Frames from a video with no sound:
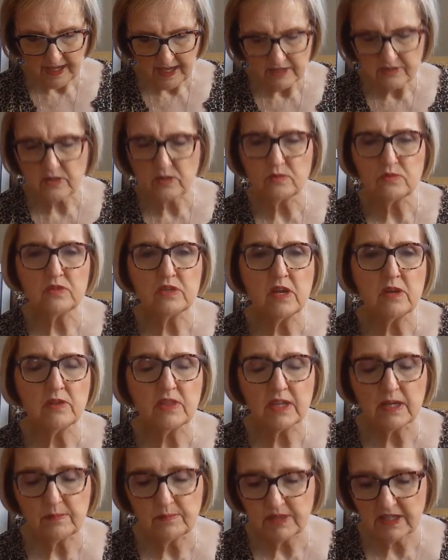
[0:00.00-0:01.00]
I don't know
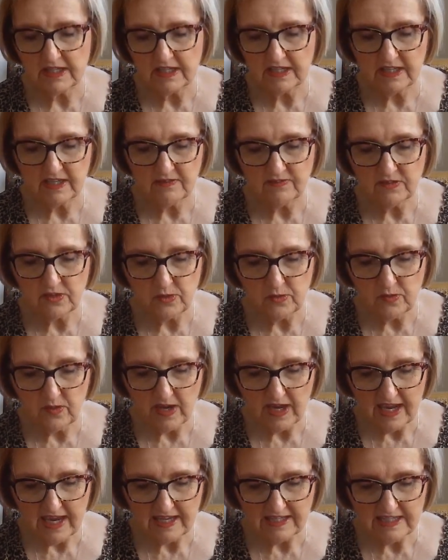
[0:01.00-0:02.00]
that I'm going to give you
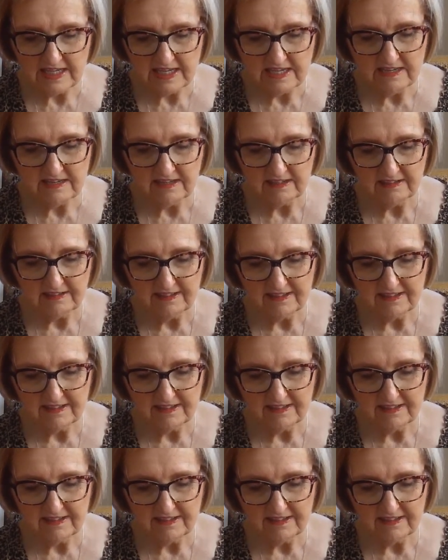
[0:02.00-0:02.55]
any